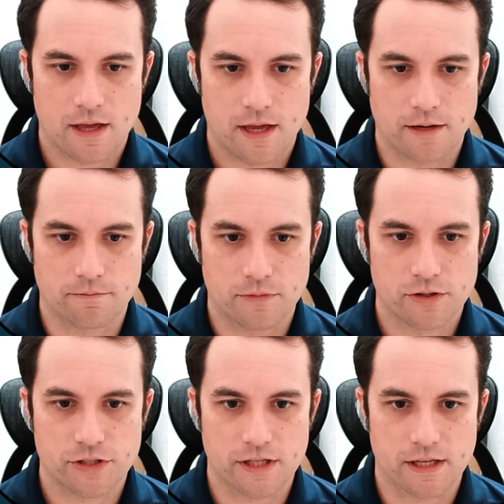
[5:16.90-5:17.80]
and
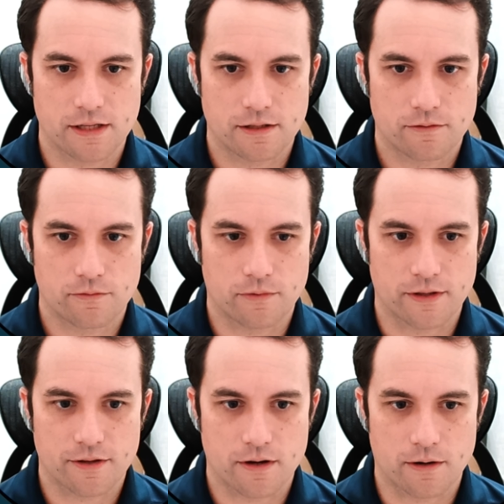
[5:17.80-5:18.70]
merging it
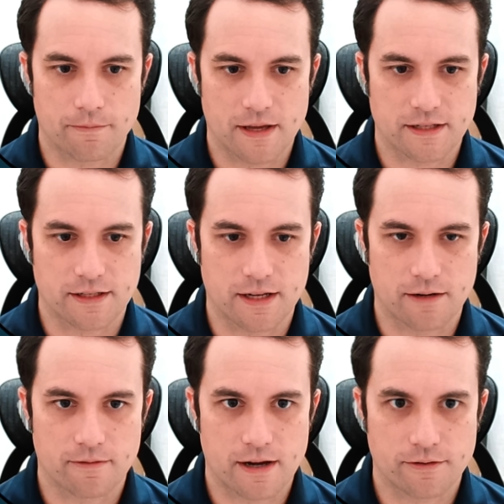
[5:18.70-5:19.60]
with our metadata
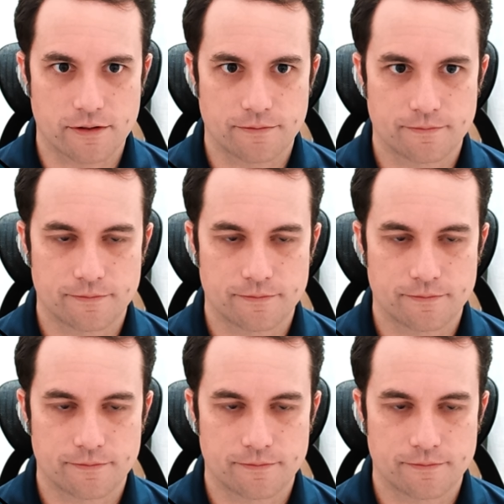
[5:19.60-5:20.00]
router.